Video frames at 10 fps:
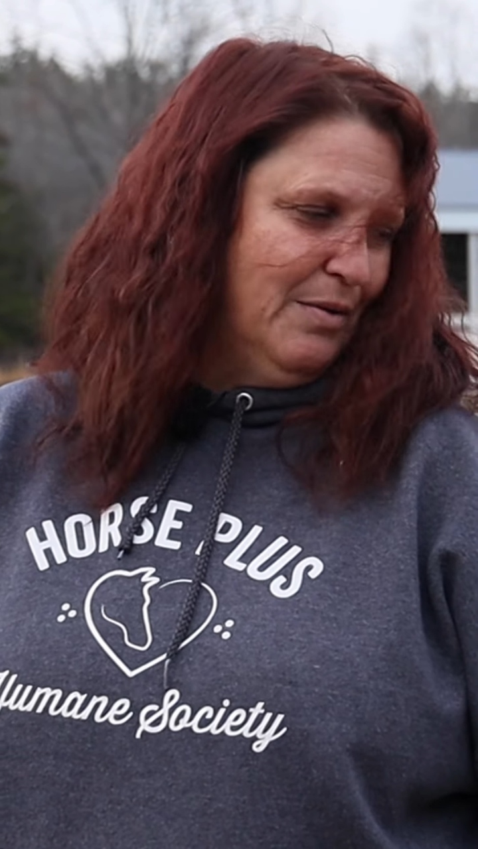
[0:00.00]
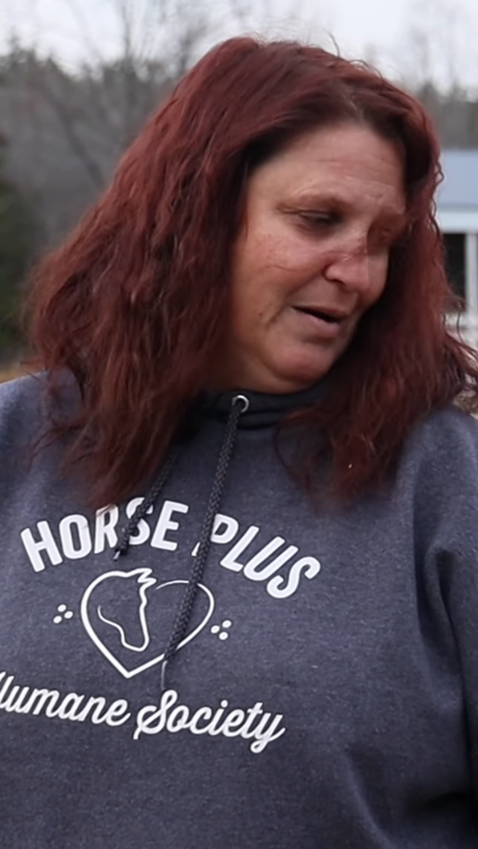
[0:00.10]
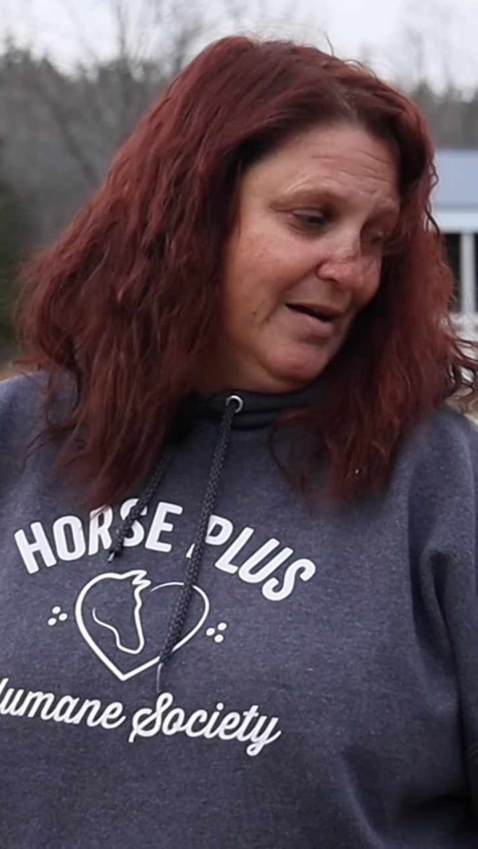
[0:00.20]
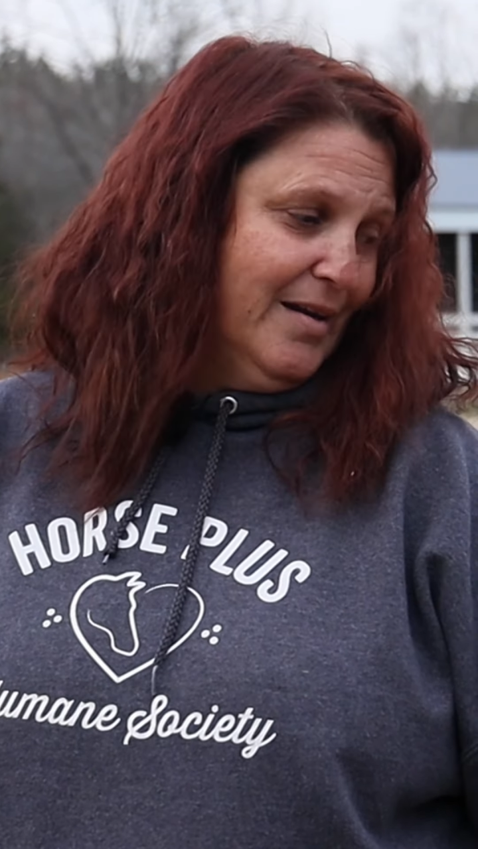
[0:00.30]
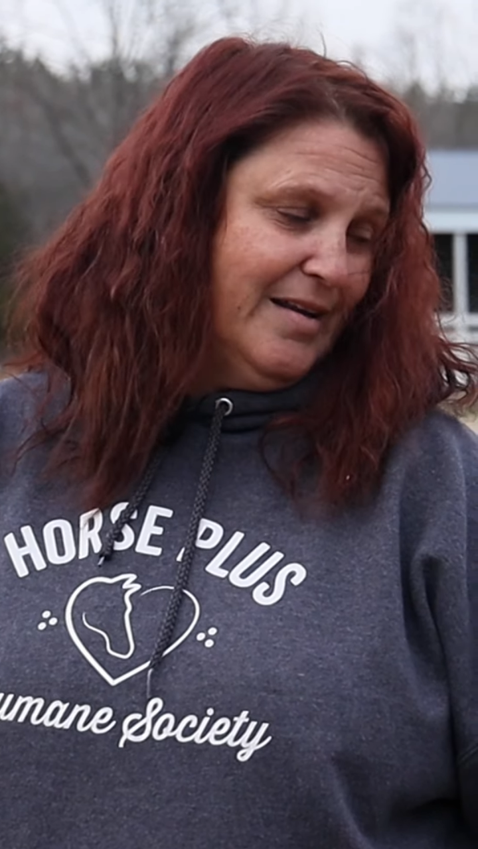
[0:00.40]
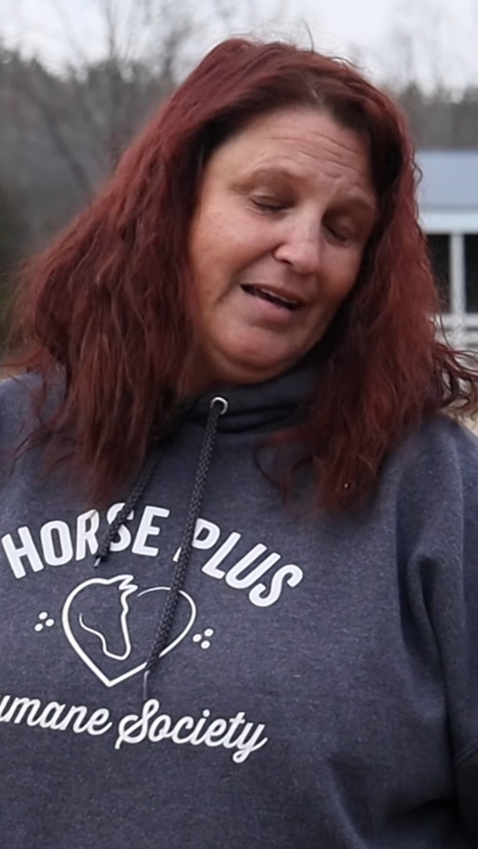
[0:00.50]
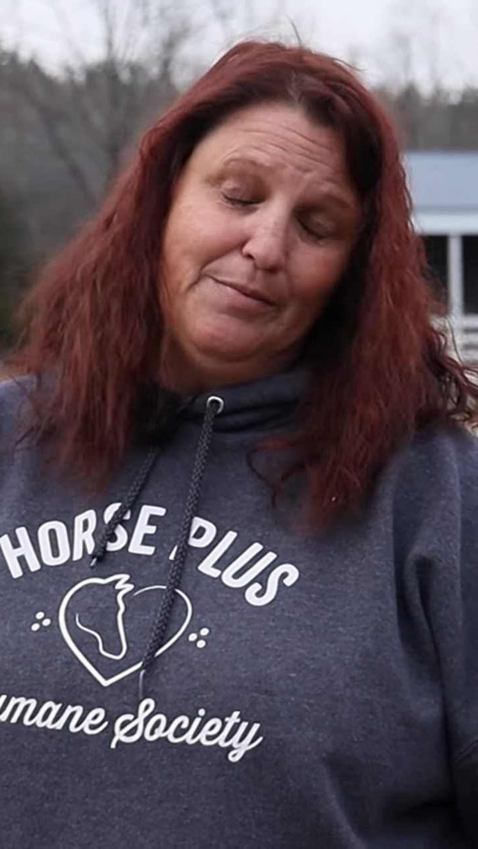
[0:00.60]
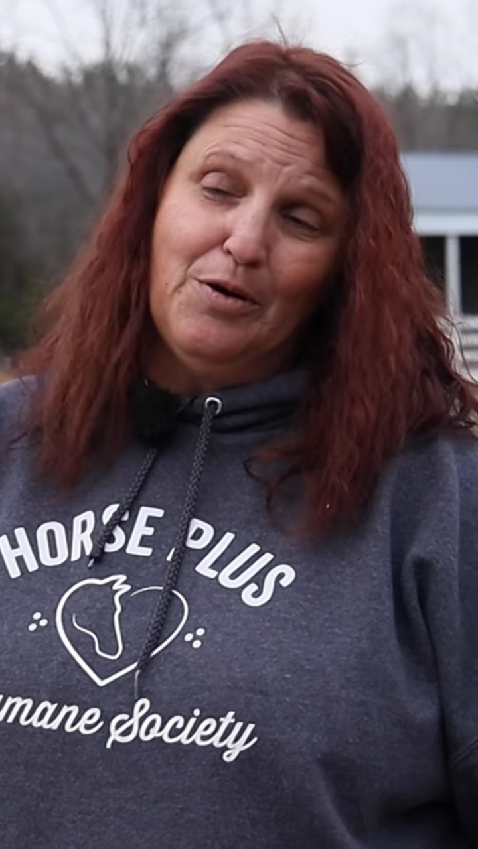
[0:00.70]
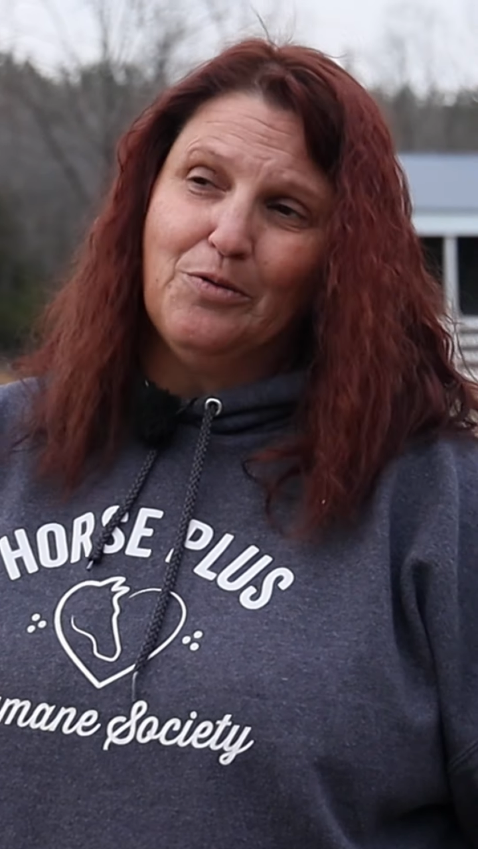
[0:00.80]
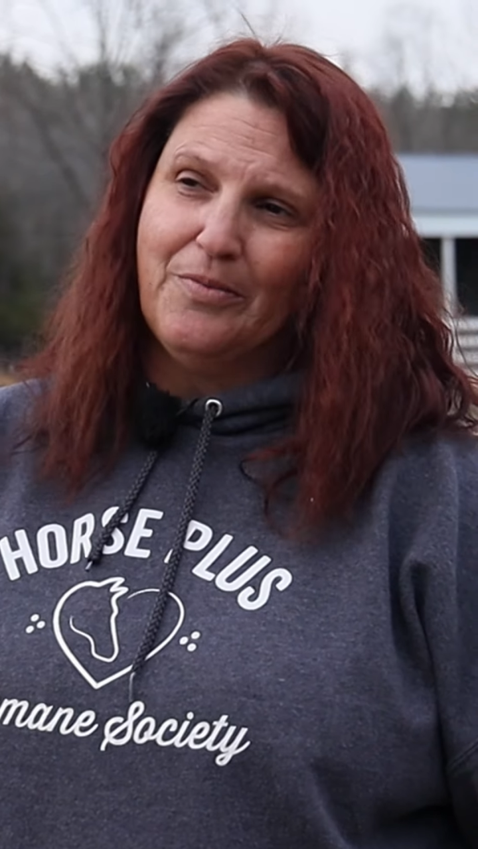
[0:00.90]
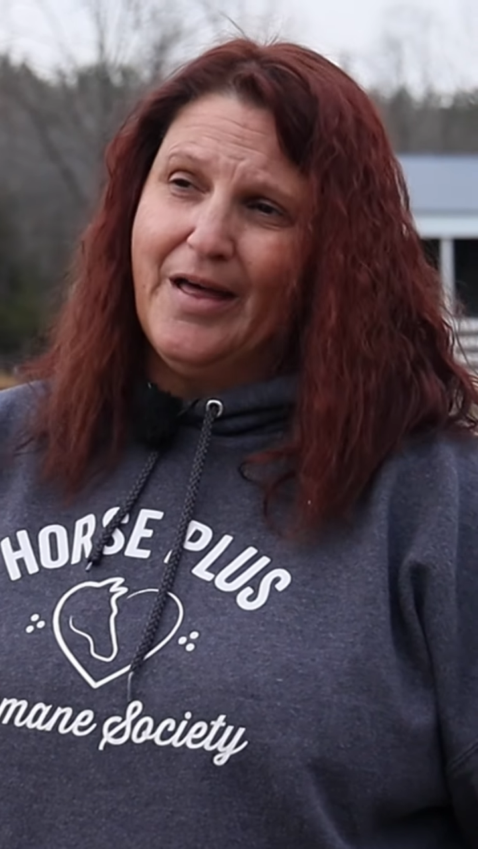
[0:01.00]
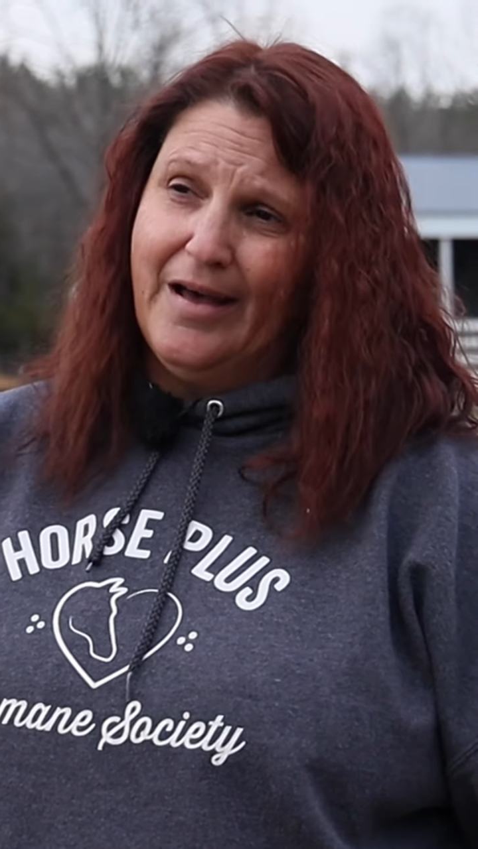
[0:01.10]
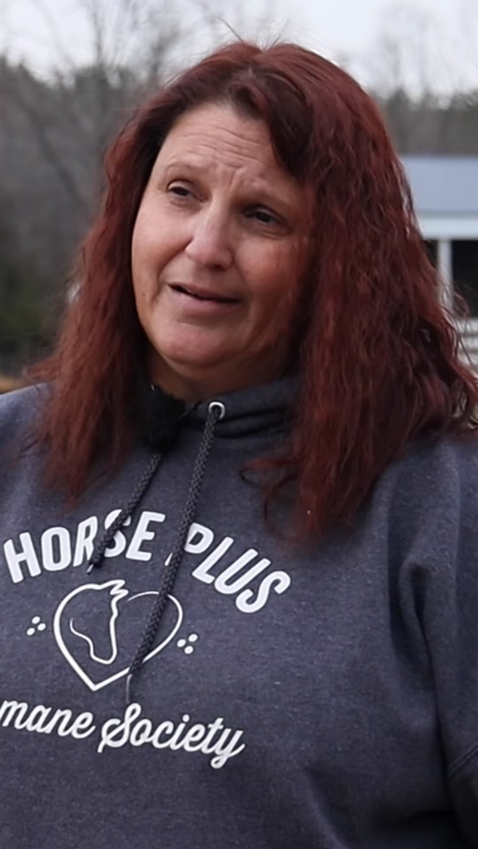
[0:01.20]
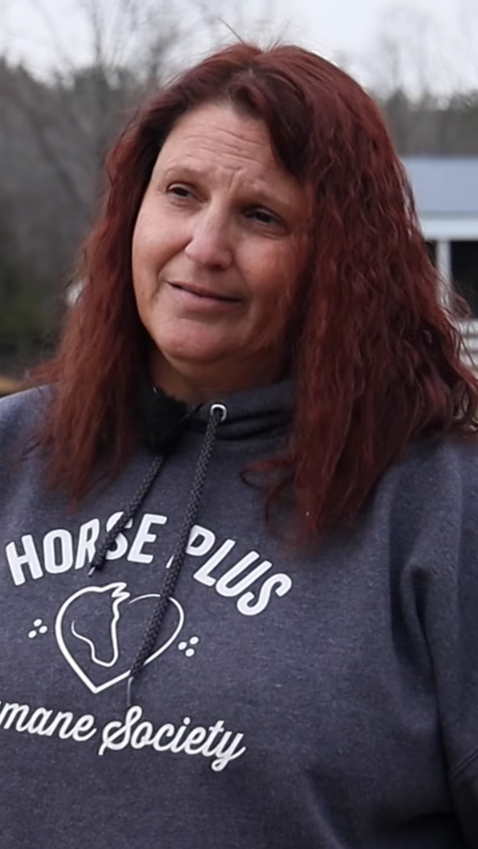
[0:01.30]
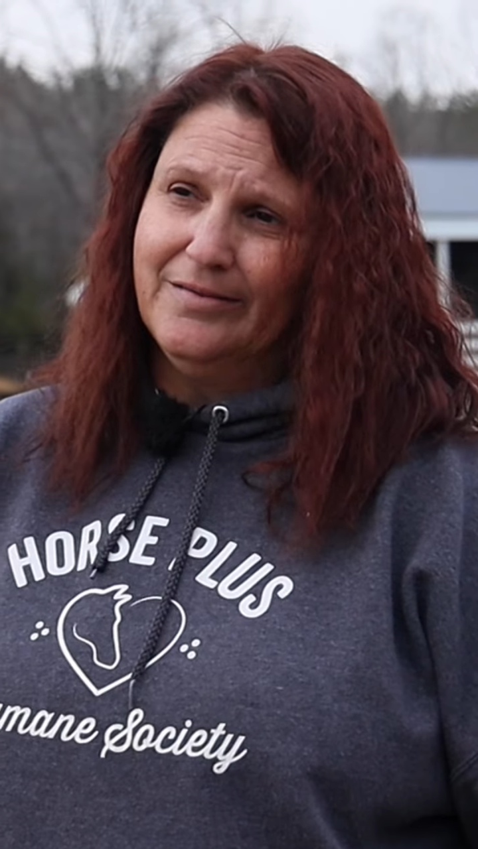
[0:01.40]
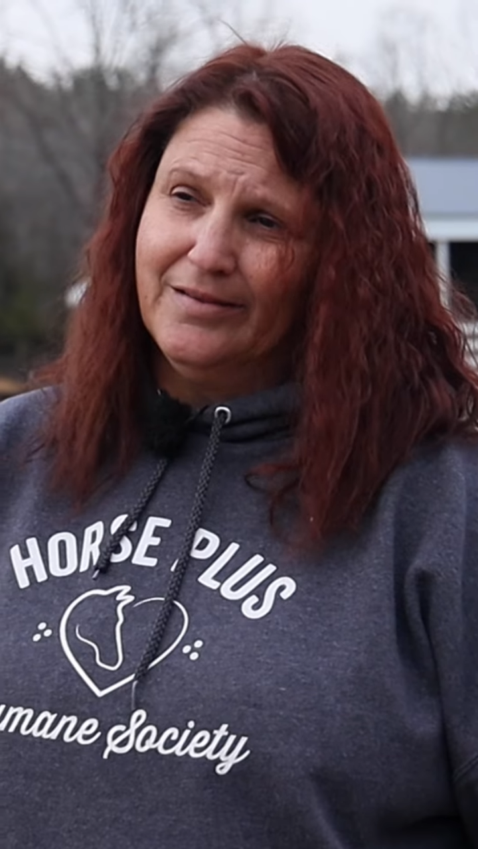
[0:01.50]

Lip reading: I wanted to take him home then